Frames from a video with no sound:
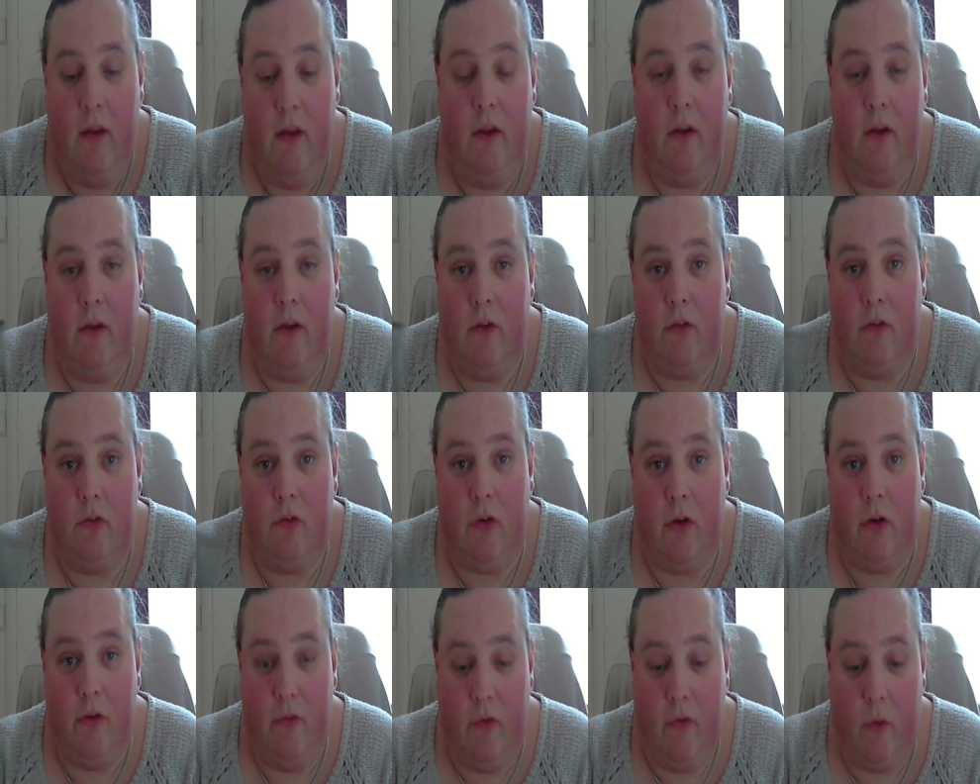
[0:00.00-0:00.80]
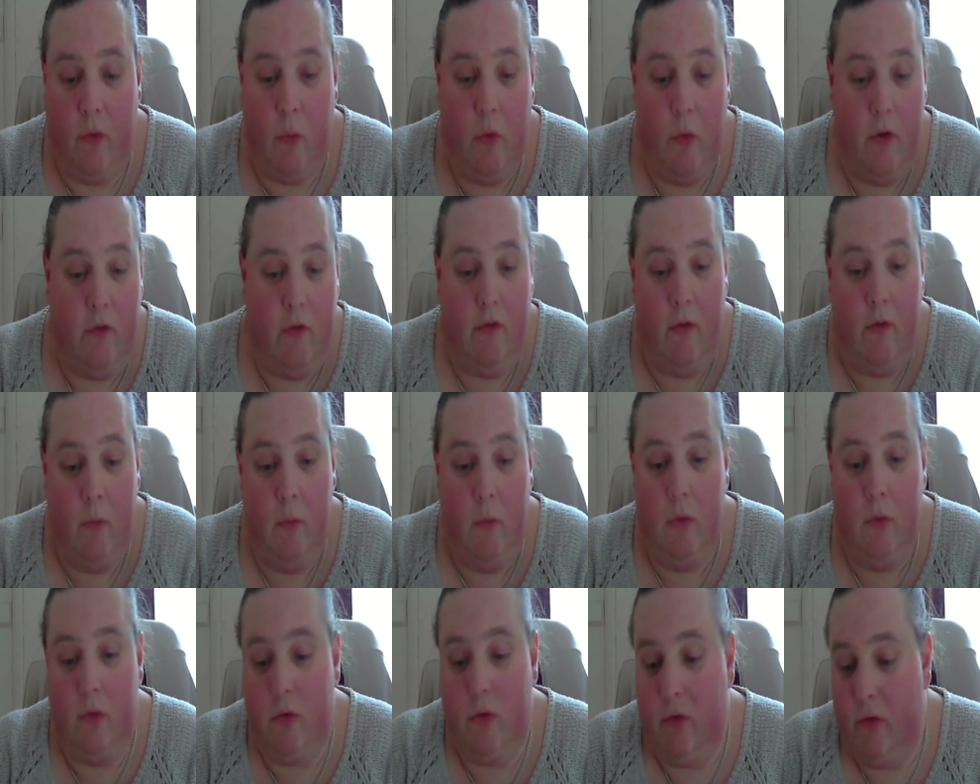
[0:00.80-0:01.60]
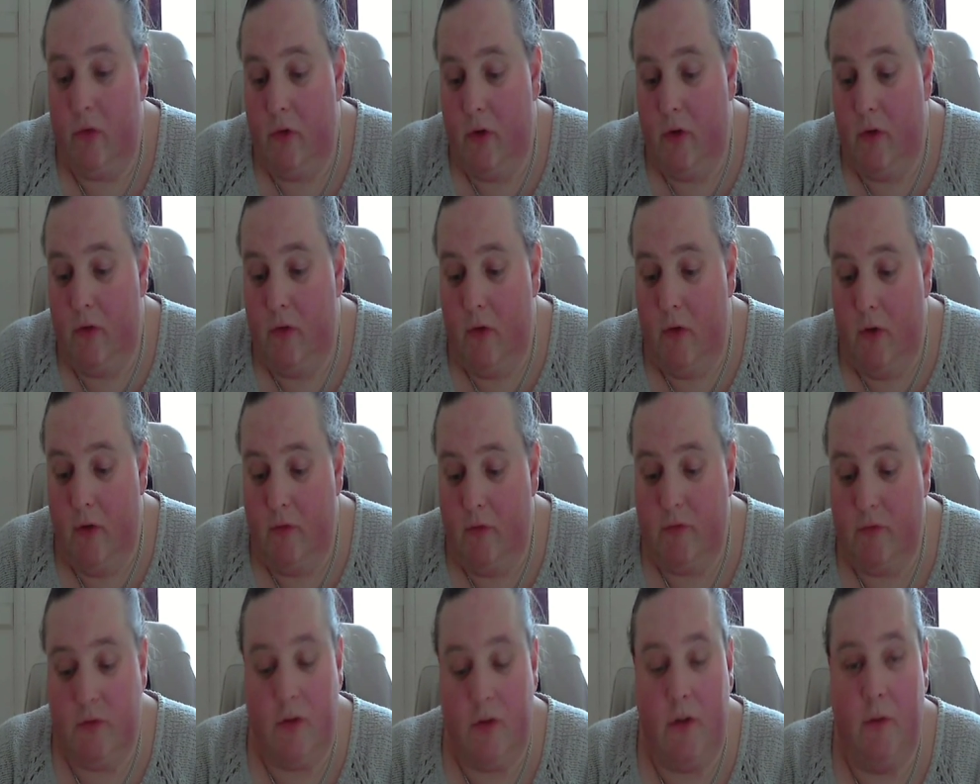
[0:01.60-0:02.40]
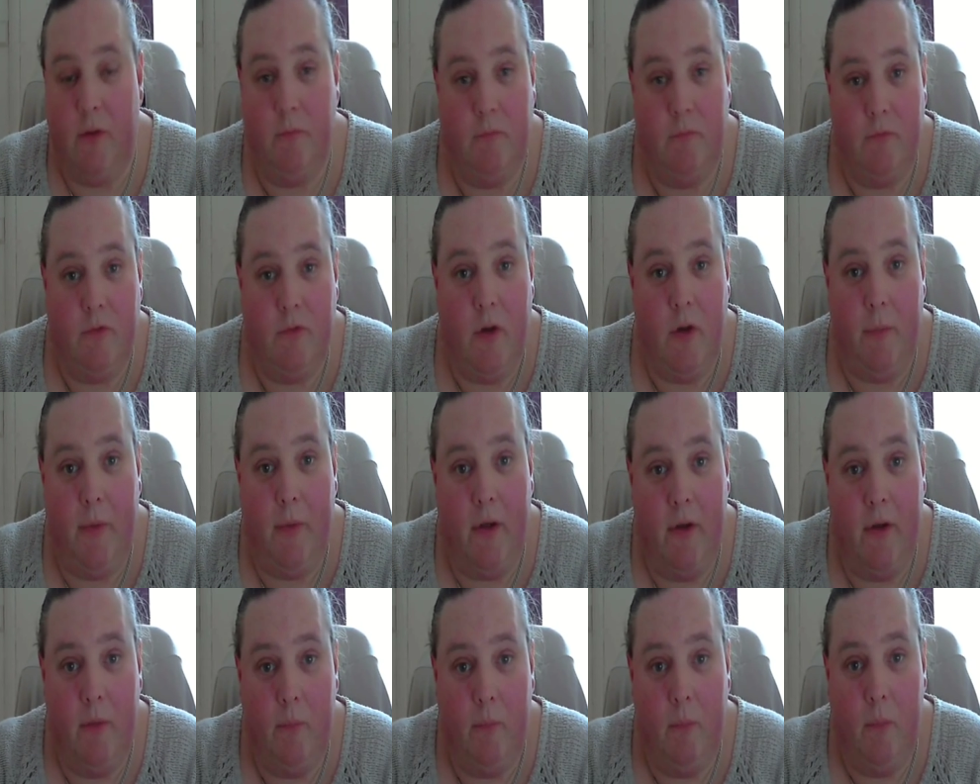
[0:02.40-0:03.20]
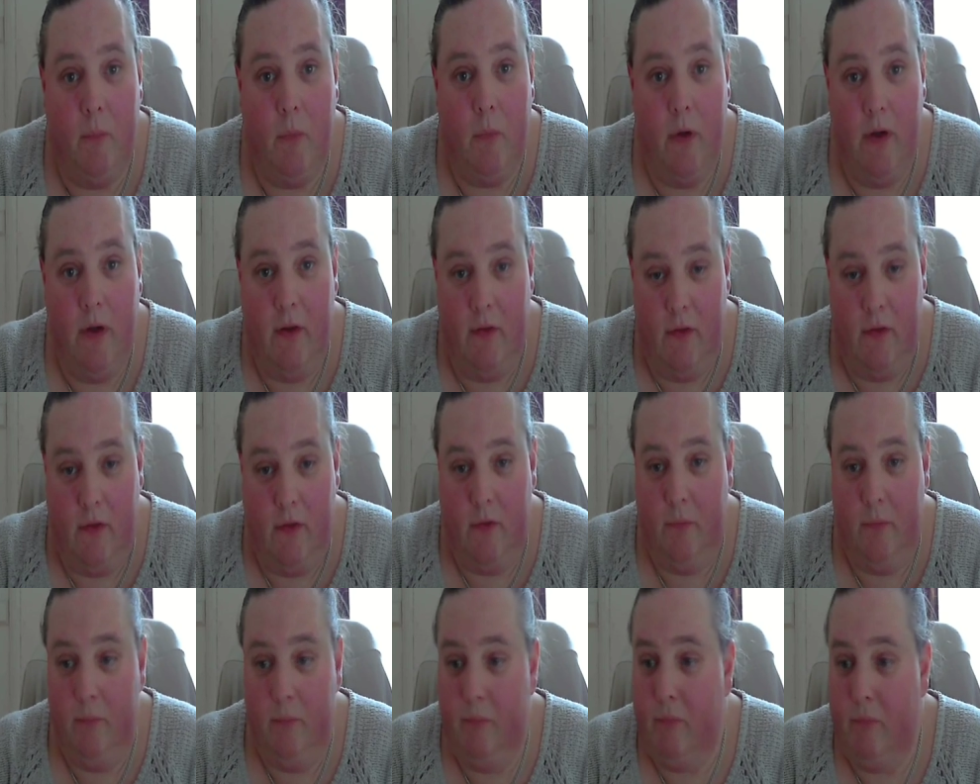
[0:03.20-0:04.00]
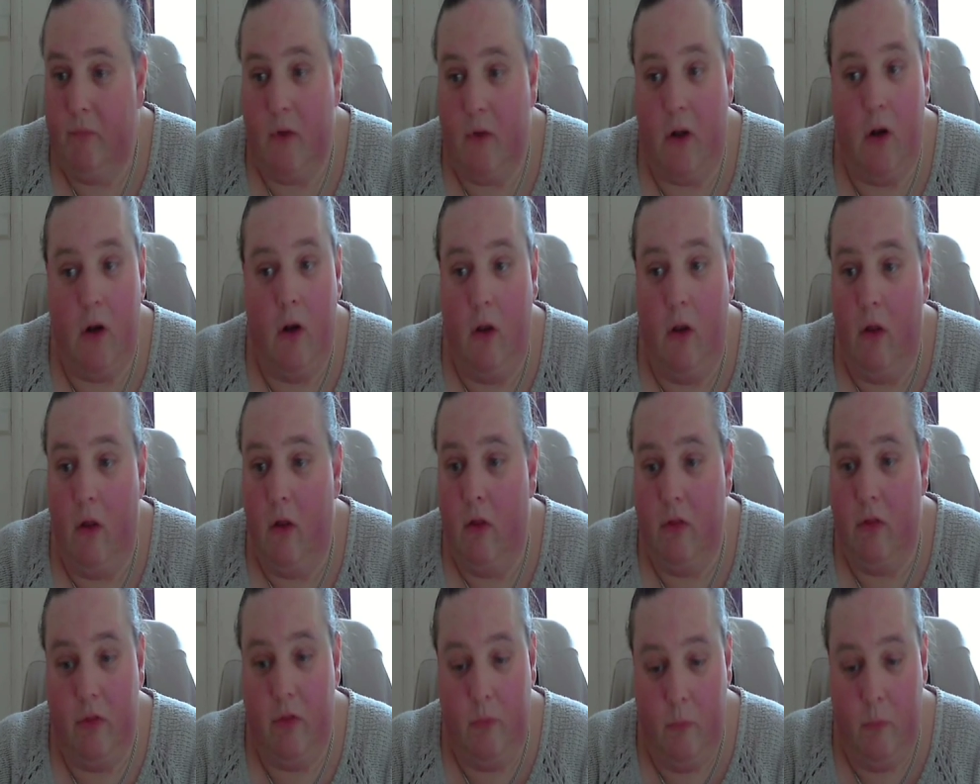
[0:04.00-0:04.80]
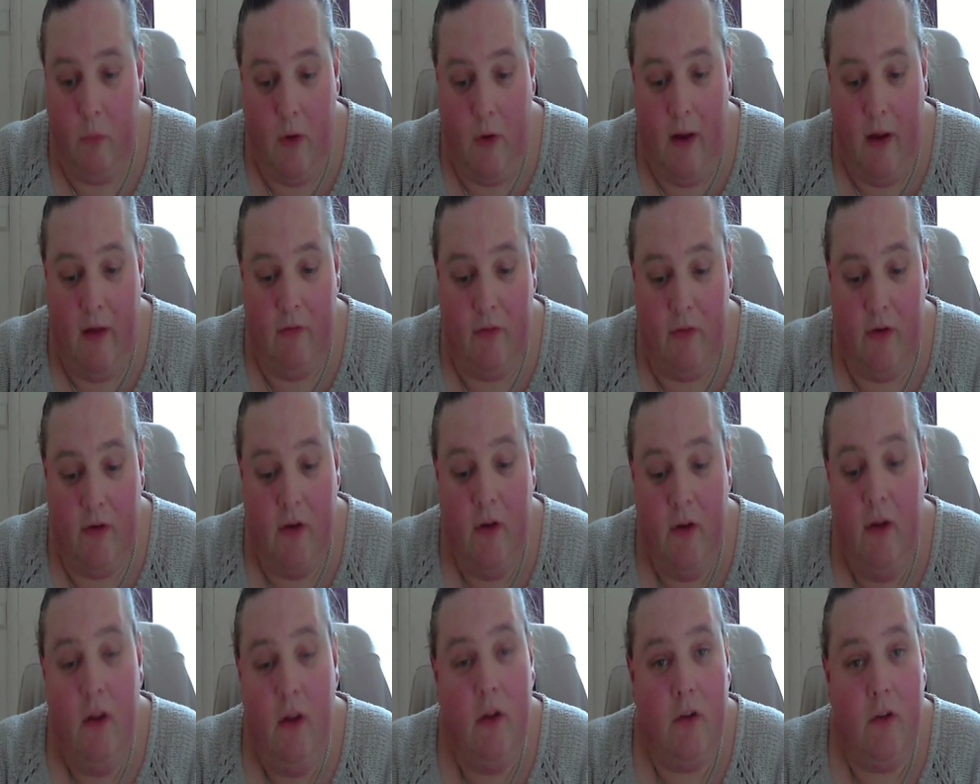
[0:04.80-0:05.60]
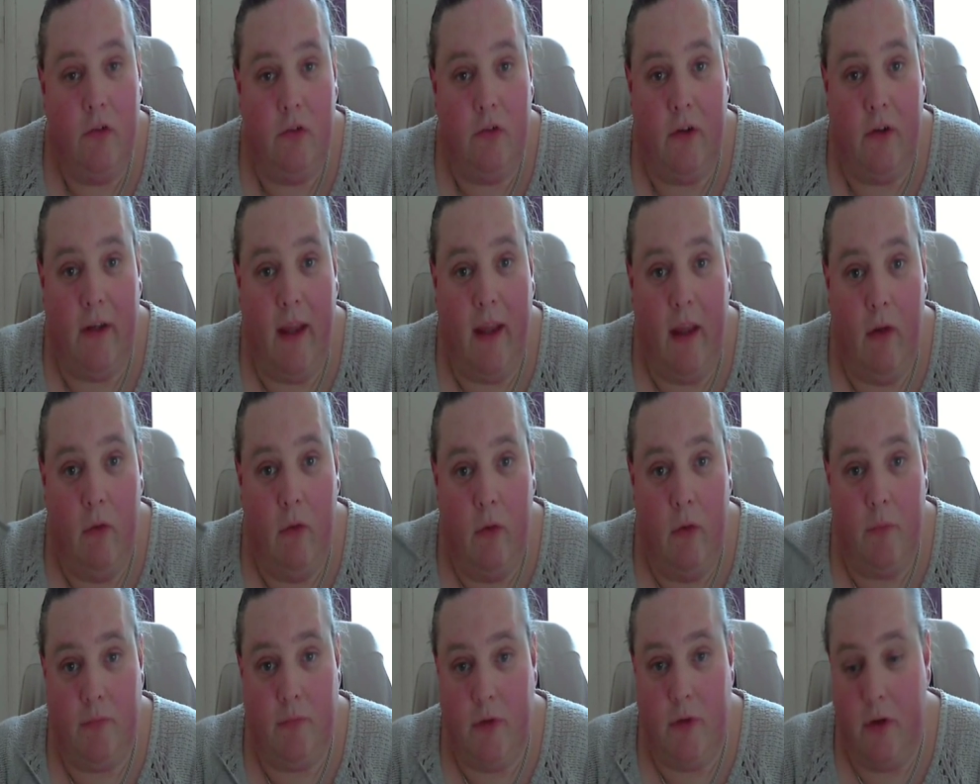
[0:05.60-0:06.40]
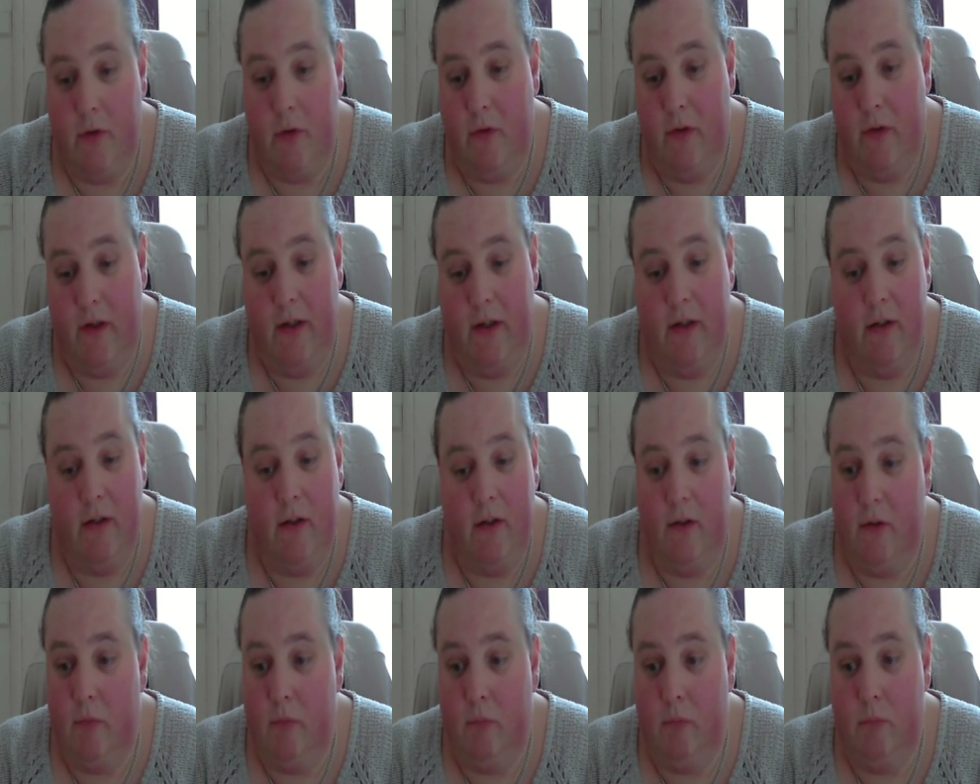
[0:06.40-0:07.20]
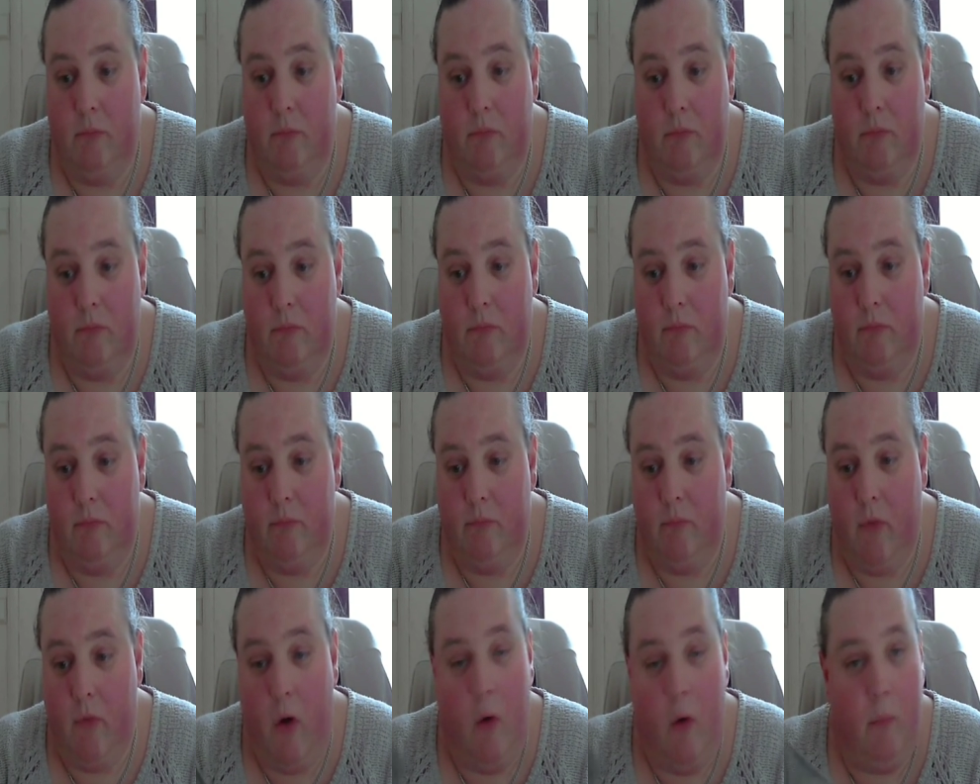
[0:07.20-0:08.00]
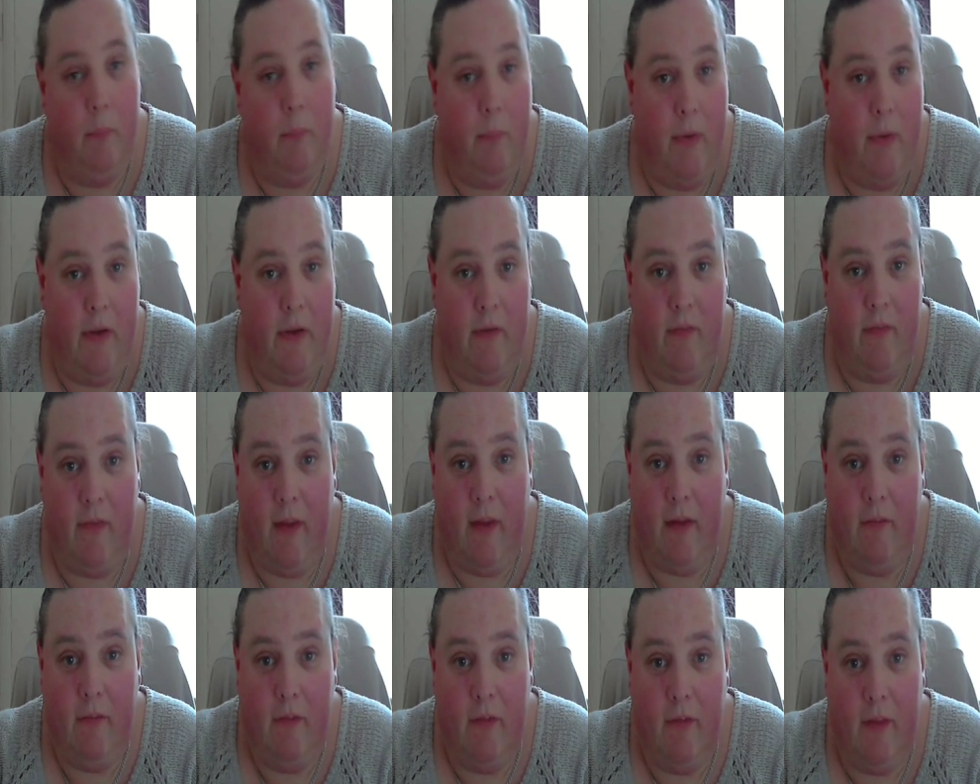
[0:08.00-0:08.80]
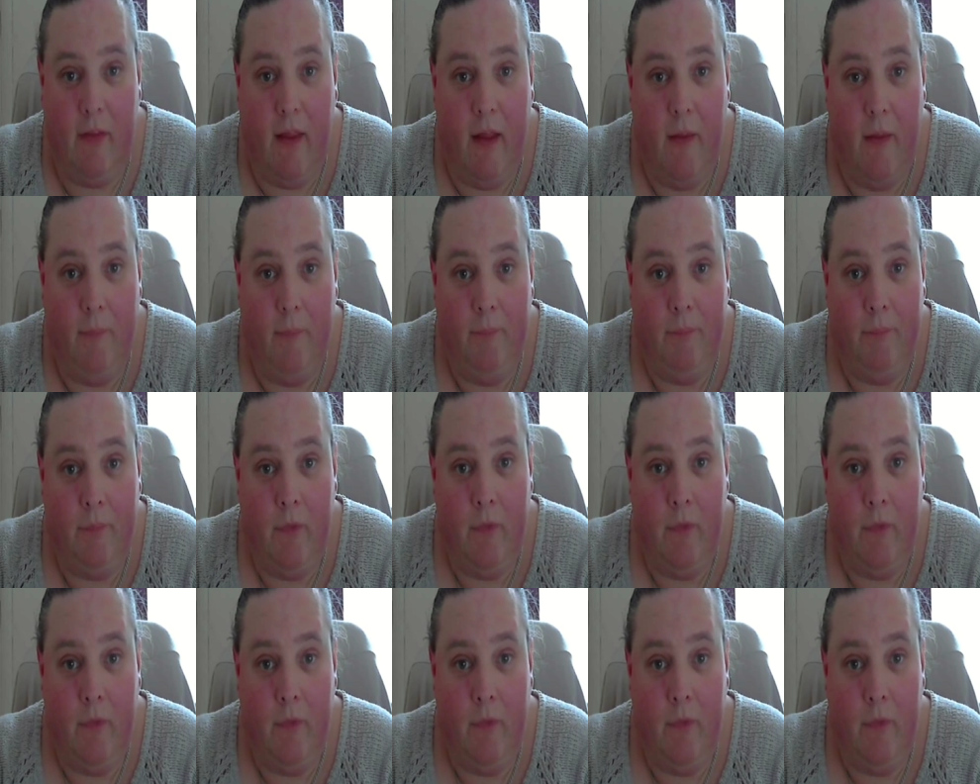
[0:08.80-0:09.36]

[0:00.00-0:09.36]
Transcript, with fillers: You can try squirting water all over them, rubbing them with cloth, whatever, trying to get all the protein and hop bits out of there.